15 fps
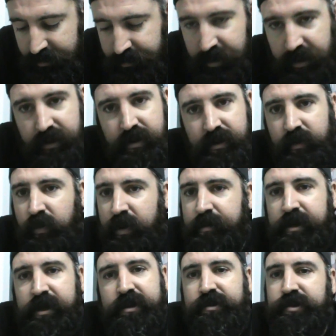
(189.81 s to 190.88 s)
But
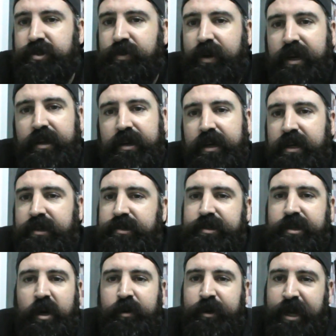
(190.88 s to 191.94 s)
women in Australia are
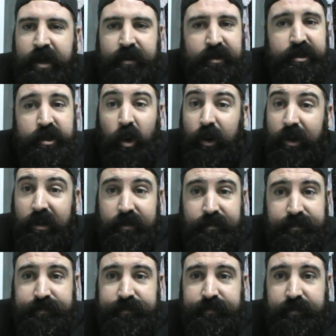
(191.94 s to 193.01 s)
just going down the toilet.
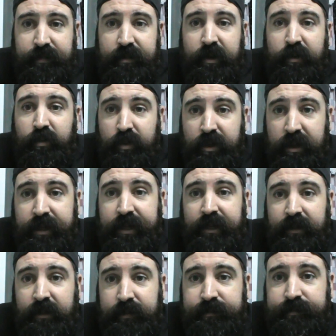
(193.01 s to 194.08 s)
They really
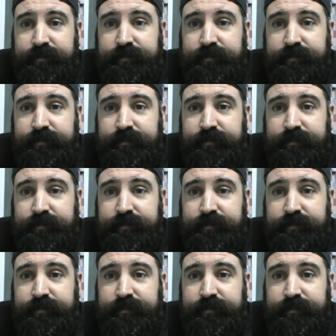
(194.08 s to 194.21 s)
are.